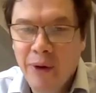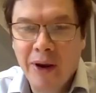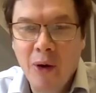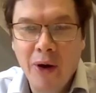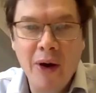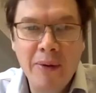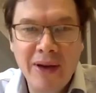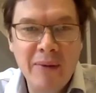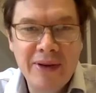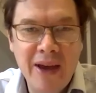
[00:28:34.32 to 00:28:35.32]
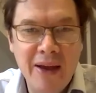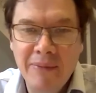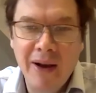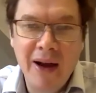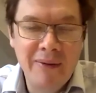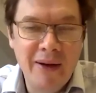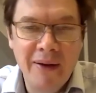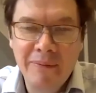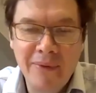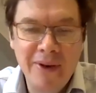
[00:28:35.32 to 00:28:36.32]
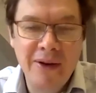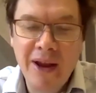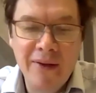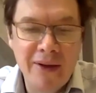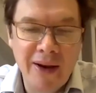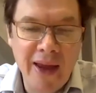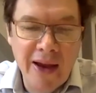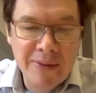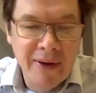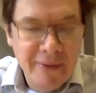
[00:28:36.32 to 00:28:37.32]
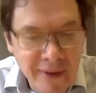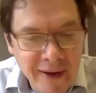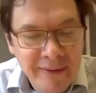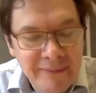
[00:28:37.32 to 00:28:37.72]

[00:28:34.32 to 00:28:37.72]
can all go up 10%, but you're never going to catch me, right?